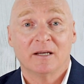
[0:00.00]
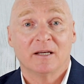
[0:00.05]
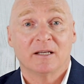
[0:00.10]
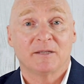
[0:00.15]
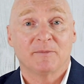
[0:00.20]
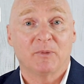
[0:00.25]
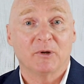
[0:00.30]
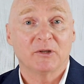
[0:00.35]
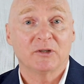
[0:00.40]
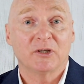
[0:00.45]

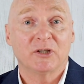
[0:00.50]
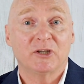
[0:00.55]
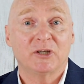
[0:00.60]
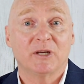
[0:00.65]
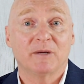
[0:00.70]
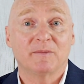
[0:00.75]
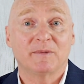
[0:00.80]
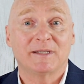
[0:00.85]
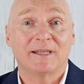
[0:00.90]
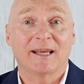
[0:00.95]

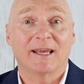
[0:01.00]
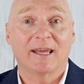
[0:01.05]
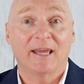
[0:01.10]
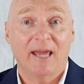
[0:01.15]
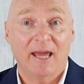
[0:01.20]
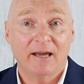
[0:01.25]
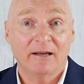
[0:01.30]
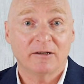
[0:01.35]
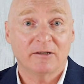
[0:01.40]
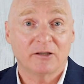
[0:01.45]
Sponsorships that
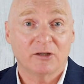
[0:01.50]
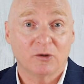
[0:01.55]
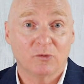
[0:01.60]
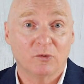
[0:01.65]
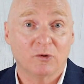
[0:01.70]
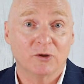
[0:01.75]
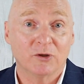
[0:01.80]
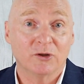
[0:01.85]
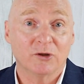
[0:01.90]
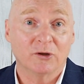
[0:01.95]
count
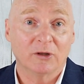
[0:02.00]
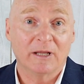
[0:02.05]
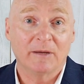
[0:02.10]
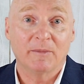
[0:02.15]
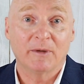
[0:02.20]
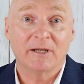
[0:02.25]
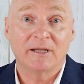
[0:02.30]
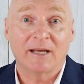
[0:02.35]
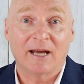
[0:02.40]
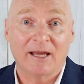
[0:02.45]
towards your
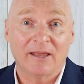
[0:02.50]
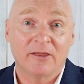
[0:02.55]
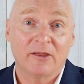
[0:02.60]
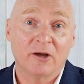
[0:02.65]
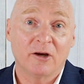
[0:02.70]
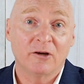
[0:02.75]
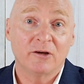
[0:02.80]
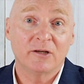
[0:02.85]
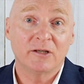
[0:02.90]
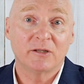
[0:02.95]
limit are
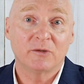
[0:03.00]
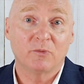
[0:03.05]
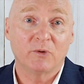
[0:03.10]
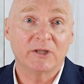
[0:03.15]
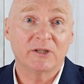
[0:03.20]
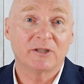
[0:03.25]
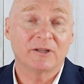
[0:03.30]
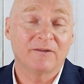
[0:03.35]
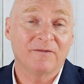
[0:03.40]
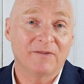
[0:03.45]
those
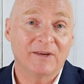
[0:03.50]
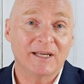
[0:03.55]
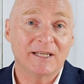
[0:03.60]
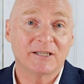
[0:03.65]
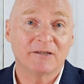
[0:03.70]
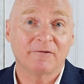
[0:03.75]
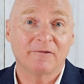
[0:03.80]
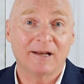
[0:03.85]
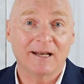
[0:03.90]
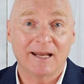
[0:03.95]
which the
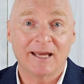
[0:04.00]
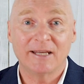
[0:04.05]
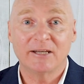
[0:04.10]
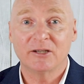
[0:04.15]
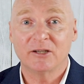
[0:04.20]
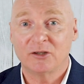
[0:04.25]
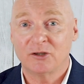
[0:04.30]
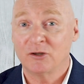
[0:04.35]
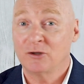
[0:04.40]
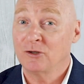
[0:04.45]
visa
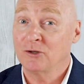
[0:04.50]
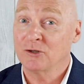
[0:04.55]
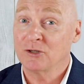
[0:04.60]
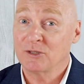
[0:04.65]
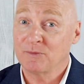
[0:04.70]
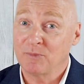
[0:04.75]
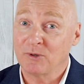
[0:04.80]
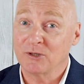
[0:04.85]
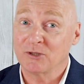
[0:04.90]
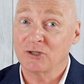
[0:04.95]
related to your
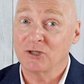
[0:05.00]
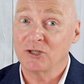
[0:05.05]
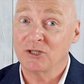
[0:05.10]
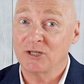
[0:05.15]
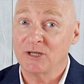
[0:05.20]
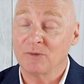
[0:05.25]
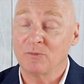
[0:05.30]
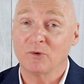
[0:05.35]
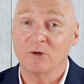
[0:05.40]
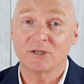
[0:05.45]

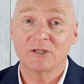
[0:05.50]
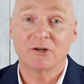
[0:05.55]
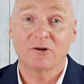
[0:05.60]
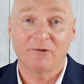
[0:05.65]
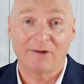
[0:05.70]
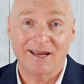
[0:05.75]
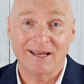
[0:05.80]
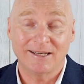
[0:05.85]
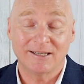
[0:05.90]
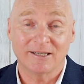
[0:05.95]
sponsorship was
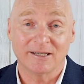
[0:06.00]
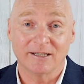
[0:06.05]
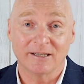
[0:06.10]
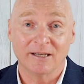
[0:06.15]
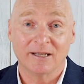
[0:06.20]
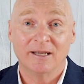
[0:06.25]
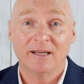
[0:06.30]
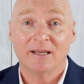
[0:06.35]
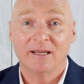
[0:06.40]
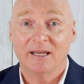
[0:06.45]
granted,
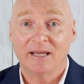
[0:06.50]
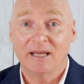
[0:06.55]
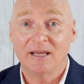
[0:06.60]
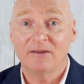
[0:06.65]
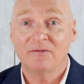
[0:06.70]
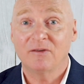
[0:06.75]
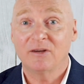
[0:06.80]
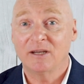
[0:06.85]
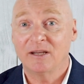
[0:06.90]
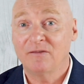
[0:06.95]

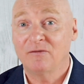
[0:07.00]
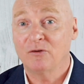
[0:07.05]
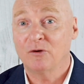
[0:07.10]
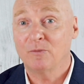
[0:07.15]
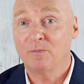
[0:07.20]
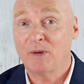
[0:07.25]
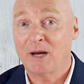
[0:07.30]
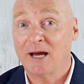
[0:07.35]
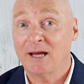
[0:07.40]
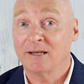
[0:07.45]
even if your
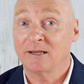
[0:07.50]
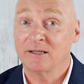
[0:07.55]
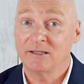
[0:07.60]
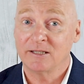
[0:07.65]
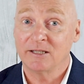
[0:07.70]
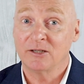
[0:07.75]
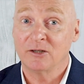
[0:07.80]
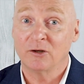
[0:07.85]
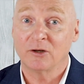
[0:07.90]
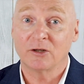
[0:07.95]
partner
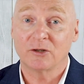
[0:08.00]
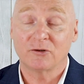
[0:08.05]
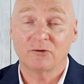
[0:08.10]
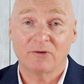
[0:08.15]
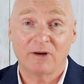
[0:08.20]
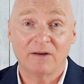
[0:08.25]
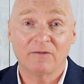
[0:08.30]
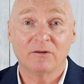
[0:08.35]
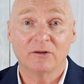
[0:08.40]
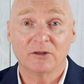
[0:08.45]
did not
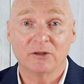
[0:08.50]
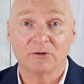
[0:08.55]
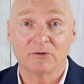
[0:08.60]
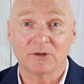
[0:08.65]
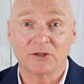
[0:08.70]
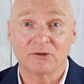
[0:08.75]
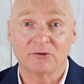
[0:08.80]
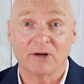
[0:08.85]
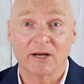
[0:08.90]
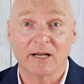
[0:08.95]
travel to
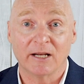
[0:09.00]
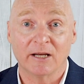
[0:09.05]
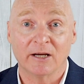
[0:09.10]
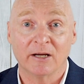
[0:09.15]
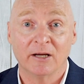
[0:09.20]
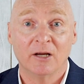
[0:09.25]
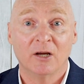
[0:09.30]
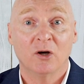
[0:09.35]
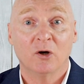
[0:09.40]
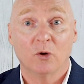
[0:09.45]

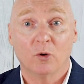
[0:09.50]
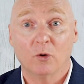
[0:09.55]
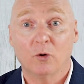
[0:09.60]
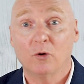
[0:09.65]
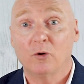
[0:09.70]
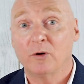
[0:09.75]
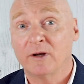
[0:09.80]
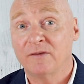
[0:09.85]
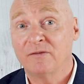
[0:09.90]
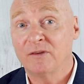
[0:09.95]
Australia,
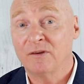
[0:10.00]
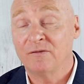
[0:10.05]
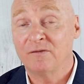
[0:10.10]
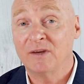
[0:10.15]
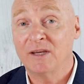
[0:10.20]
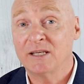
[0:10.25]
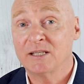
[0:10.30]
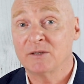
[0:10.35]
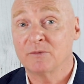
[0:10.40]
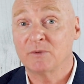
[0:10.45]
or if the
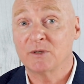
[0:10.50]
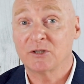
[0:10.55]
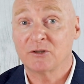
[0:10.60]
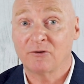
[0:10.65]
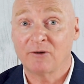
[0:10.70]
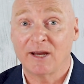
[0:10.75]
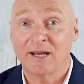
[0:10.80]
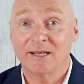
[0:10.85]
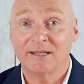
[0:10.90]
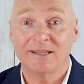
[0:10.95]
visa was
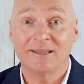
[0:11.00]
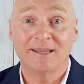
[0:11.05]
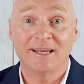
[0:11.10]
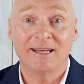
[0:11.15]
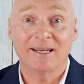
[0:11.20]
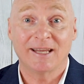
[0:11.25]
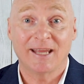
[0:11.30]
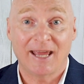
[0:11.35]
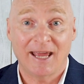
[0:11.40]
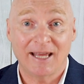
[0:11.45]
granted
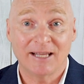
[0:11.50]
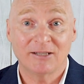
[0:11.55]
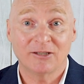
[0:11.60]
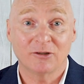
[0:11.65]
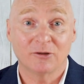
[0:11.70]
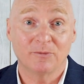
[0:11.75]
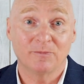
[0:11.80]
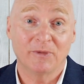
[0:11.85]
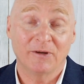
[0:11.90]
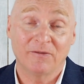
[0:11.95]
then
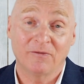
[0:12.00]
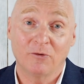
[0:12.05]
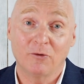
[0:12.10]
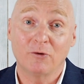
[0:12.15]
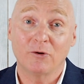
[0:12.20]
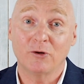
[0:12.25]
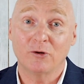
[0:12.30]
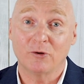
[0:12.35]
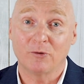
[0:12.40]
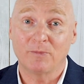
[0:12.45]
cancelled
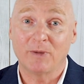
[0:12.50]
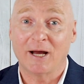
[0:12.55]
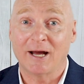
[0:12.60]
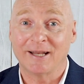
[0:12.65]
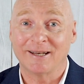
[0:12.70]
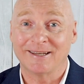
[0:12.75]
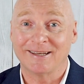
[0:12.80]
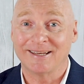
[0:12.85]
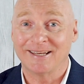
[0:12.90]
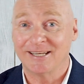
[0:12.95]
before your
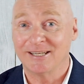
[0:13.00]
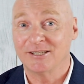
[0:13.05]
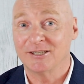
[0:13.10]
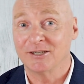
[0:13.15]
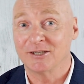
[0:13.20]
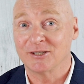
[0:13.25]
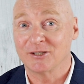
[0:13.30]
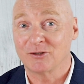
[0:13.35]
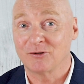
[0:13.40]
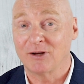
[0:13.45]
partner
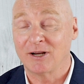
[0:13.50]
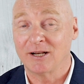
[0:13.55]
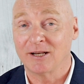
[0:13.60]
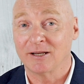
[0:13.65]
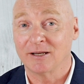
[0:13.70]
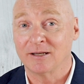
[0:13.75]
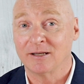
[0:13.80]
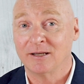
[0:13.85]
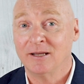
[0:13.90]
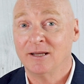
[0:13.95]
entered
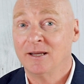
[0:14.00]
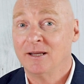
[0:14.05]
Australia.